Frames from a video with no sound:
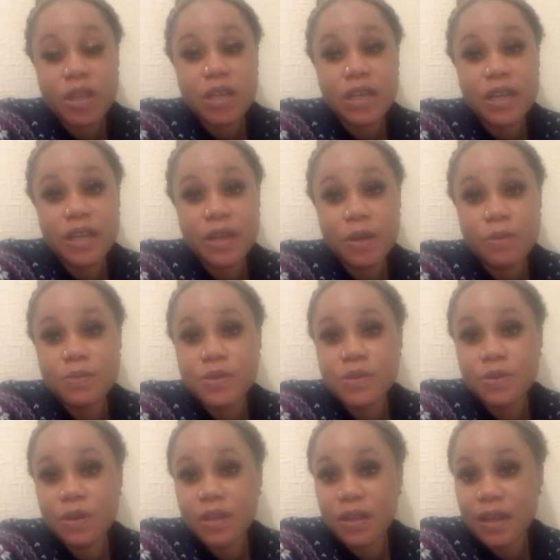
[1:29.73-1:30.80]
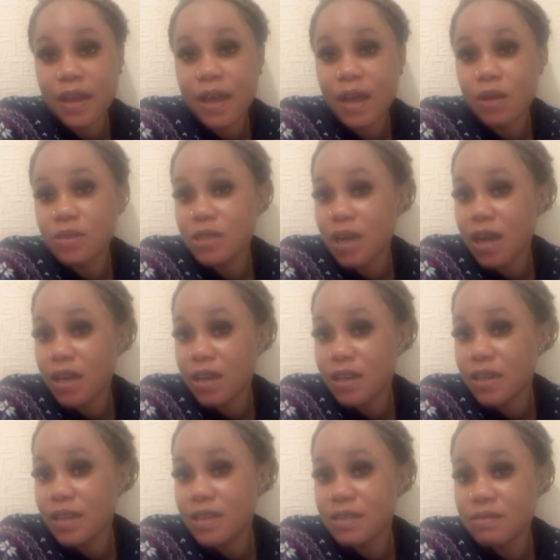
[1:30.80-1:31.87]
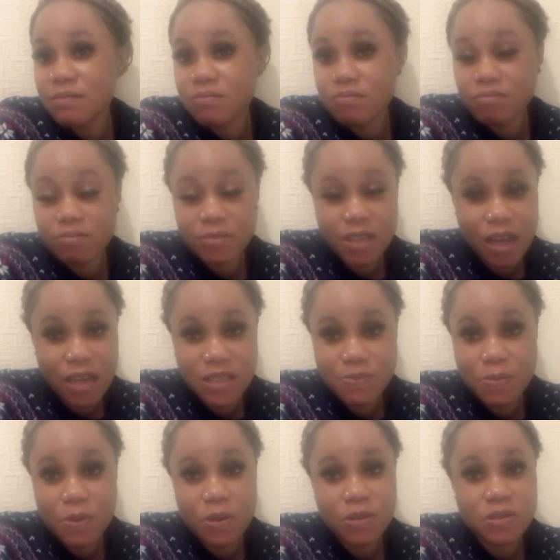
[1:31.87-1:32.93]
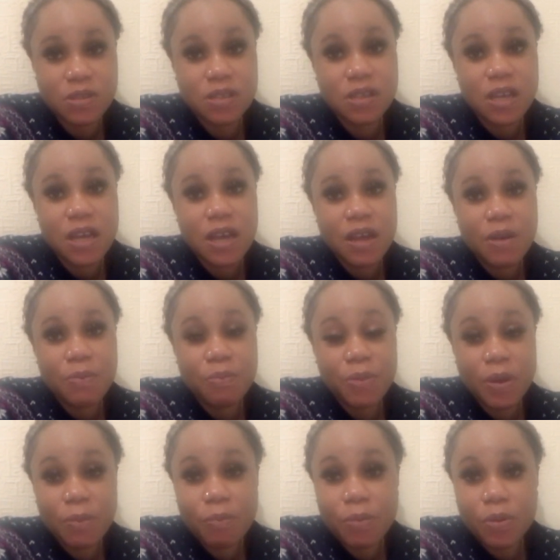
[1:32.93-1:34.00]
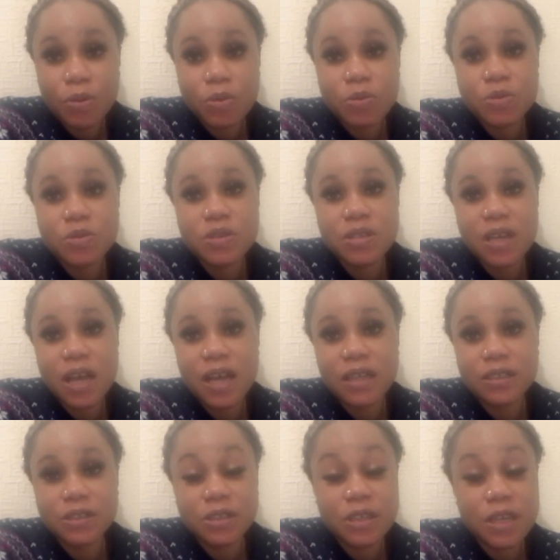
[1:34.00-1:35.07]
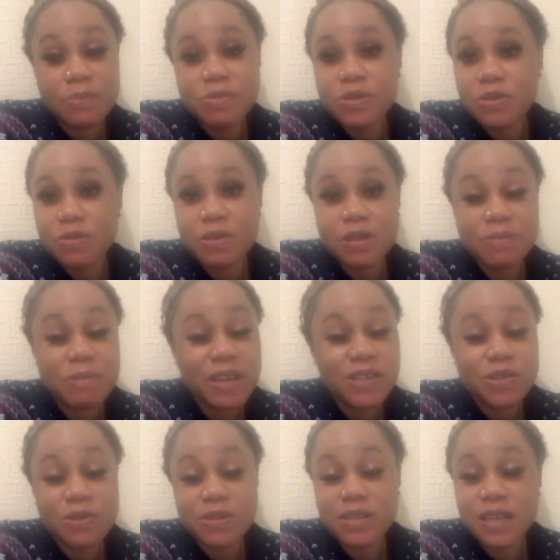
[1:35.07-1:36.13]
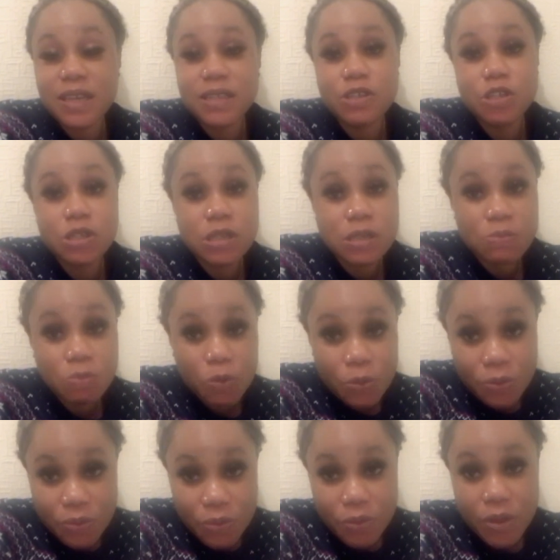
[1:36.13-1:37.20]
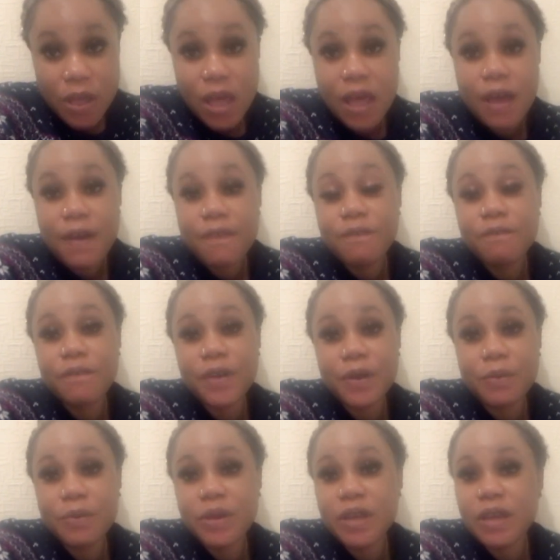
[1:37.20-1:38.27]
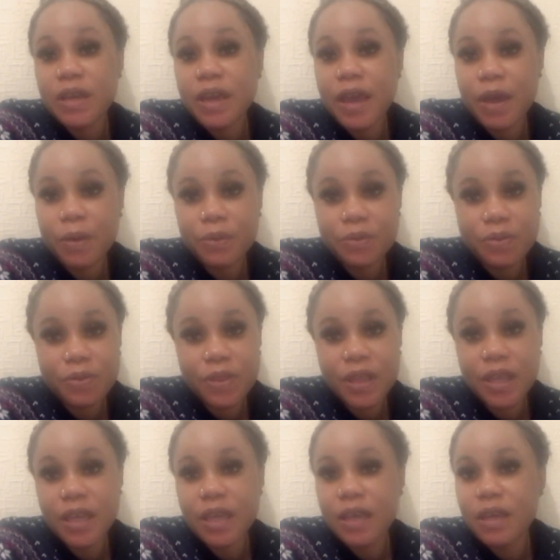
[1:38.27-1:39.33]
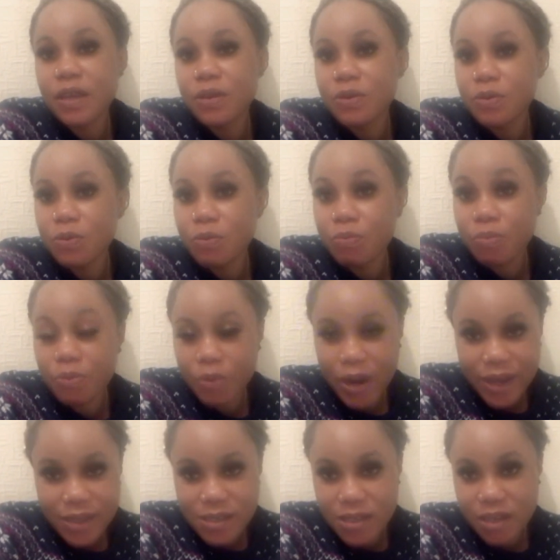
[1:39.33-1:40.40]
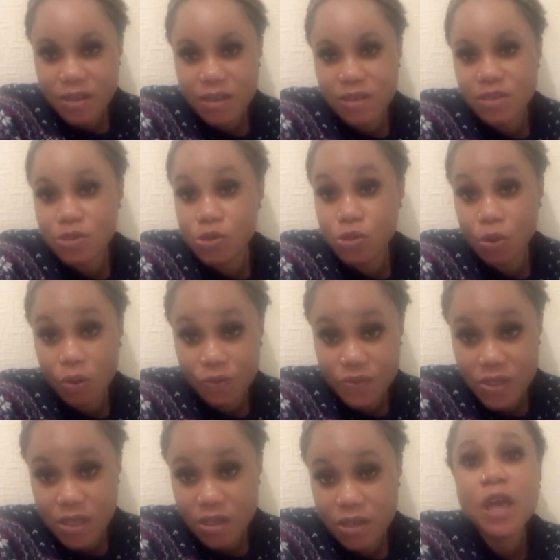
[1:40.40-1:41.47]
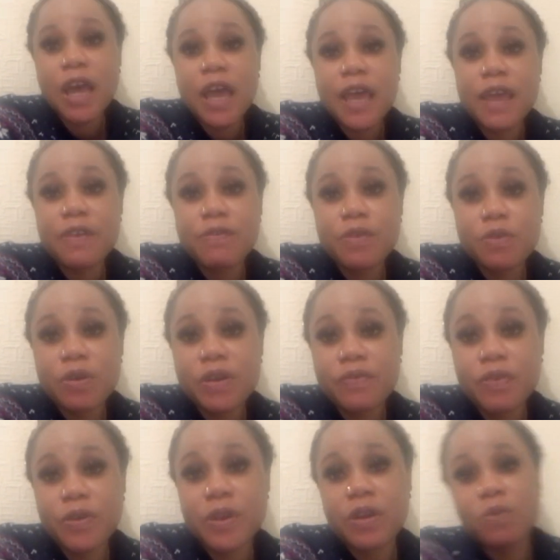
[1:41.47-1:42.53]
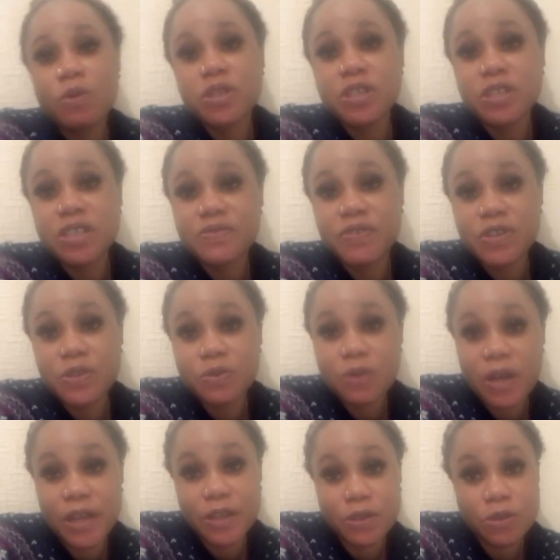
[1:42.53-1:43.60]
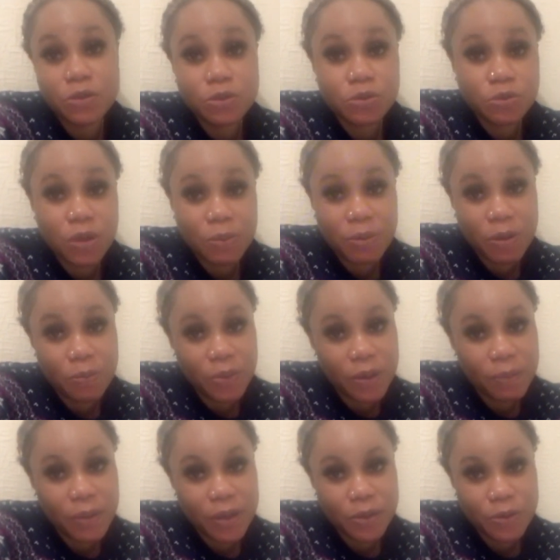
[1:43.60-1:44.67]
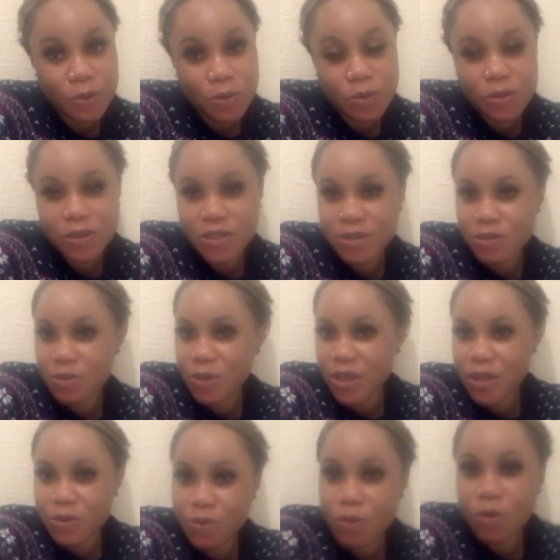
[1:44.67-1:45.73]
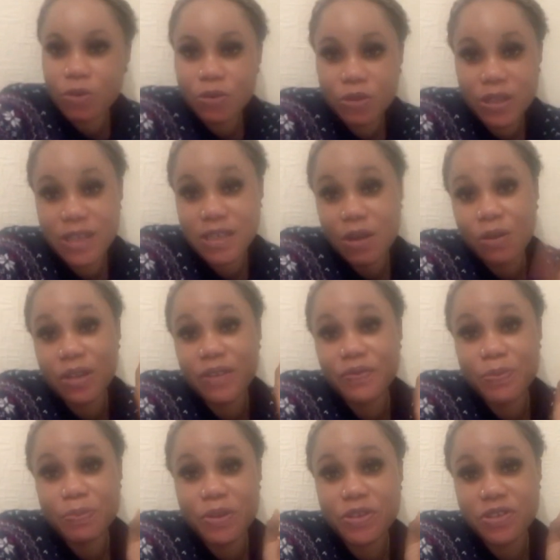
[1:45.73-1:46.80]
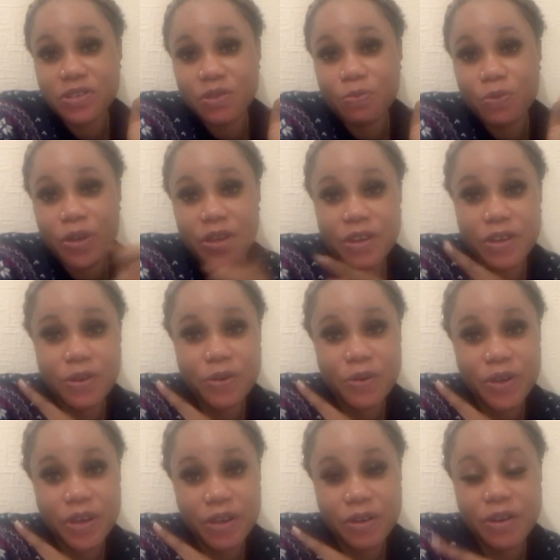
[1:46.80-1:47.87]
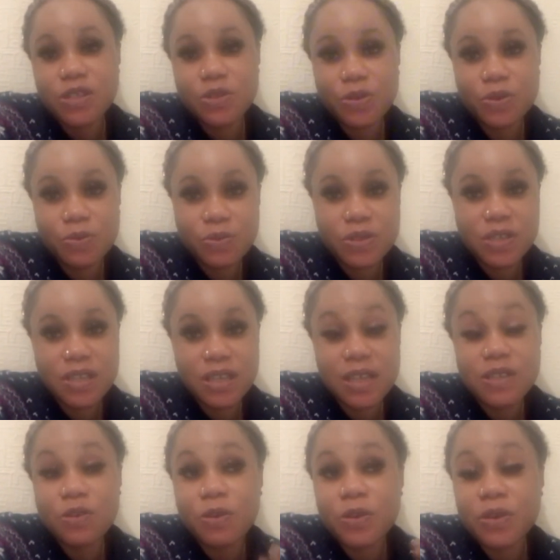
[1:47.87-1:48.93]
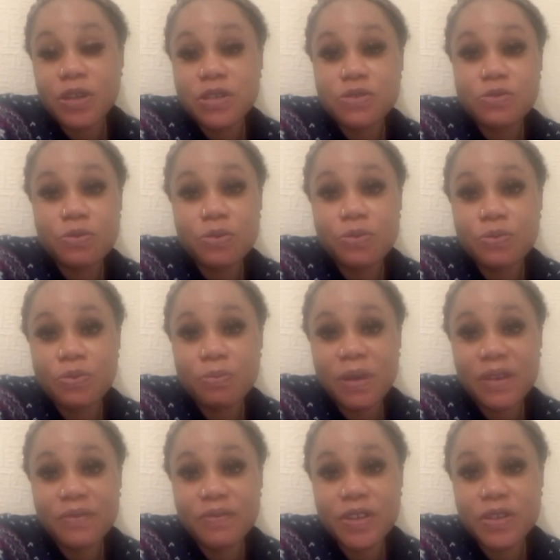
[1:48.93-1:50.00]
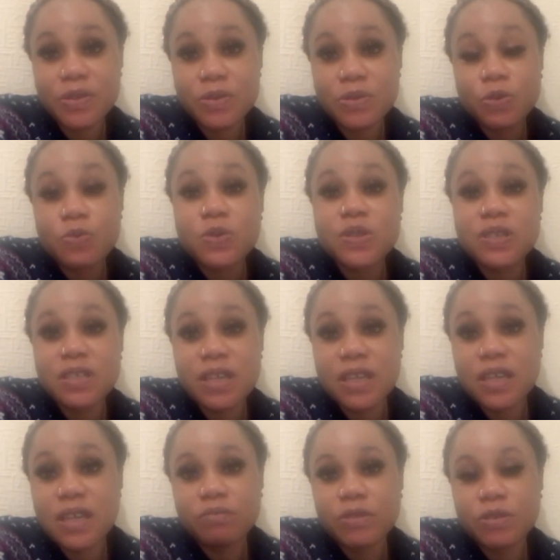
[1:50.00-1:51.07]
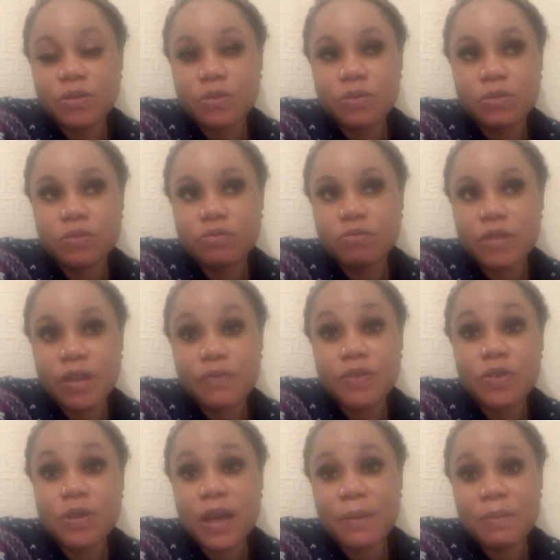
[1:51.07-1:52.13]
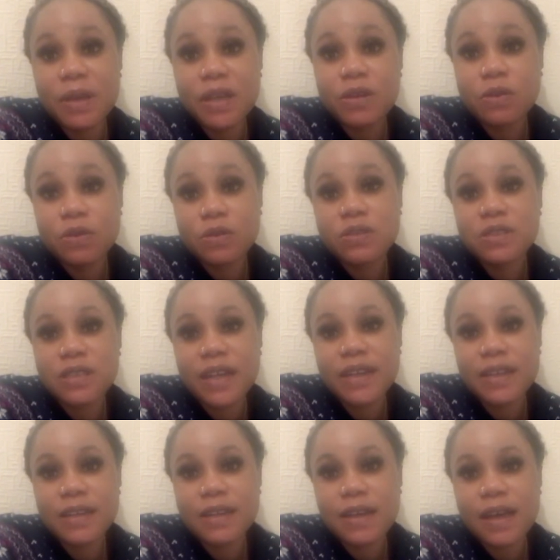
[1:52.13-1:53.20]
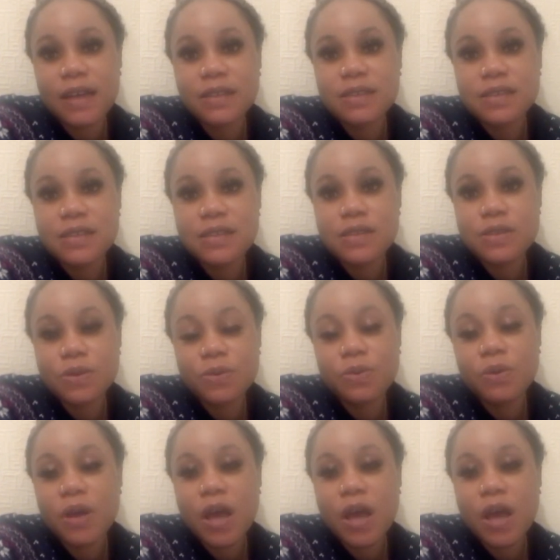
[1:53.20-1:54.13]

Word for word: it helps to clear out acne dark spots pimples and it keeps your it makes your skin smooth very healthy you know brighter softer if you're a foreigner watching this video and you don't know about pigment dough is okay you google it i'll leave the picture somewhere here or here so you would see it or you can scroll through my video you will see you know a video i made concerning that so